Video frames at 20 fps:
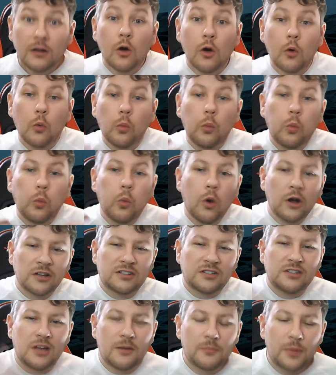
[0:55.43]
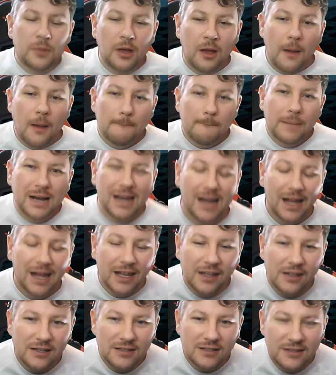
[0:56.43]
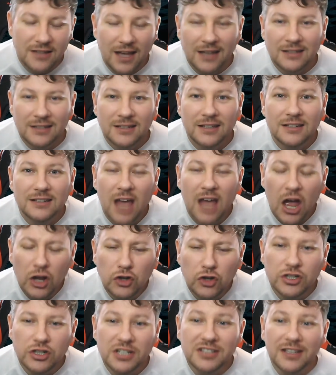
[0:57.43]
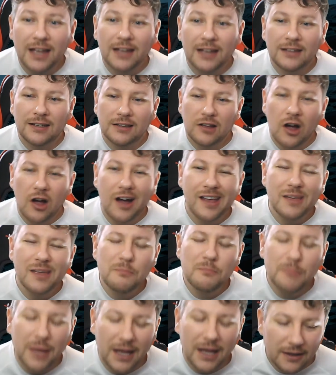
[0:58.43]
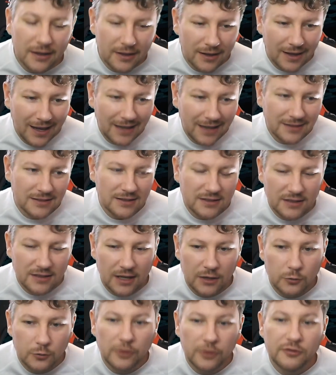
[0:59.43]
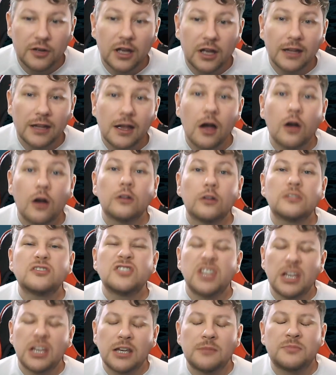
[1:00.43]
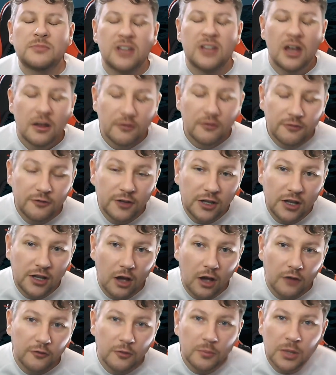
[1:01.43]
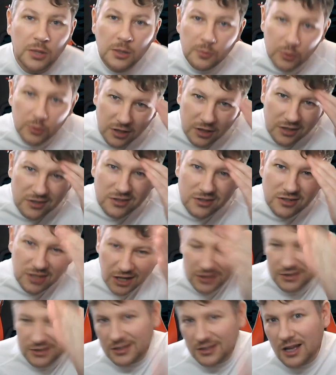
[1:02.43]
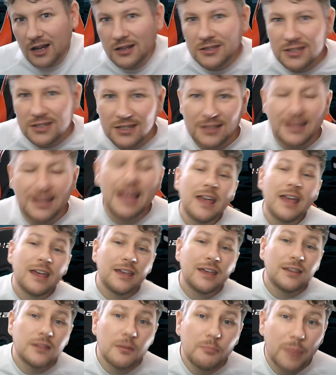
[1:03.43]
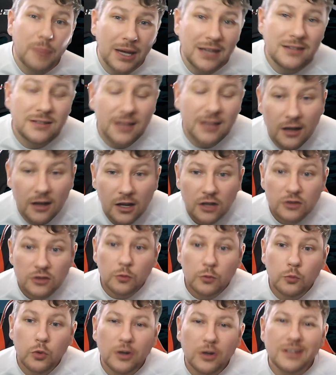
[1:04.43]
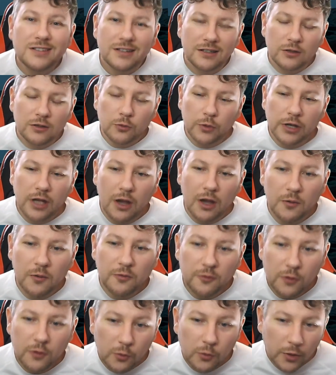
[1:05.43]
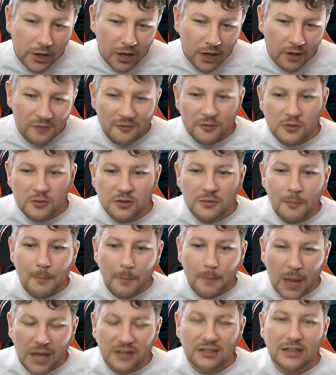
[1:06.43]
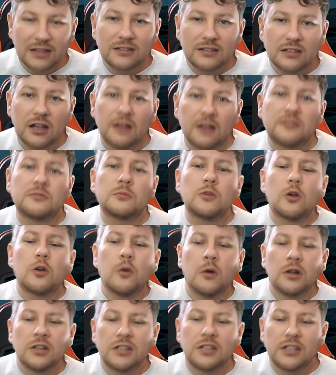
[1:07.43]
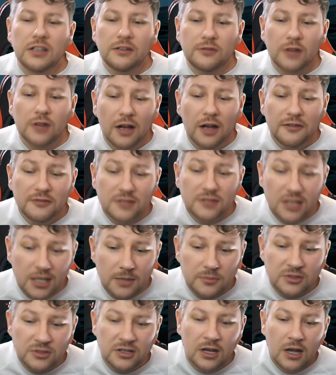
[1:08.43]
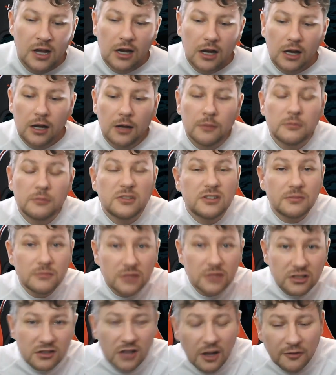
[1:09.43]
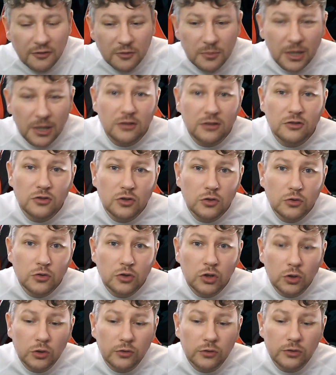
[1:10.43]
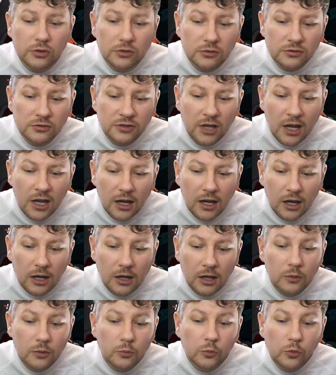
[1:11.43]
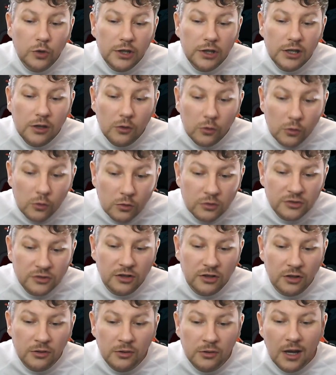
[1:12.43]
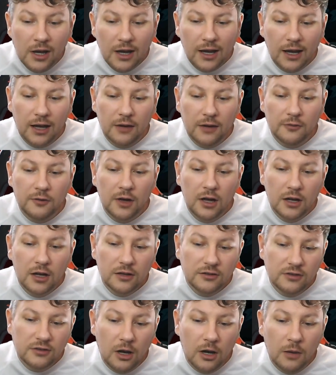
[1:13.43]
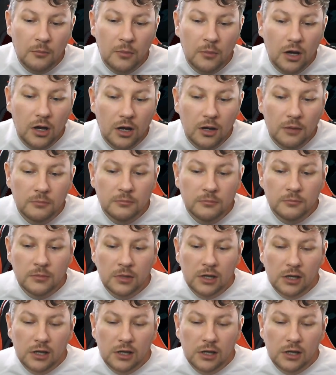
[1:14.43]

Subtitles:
What's up, players? Yes, it is HG Dan, and I am back, as I said, with a tips video for people that are just starting in the beta. So what is it that we're going through? We're going through some basic stuff, some quality of life tips, some stuff about the tutorials, and we also have some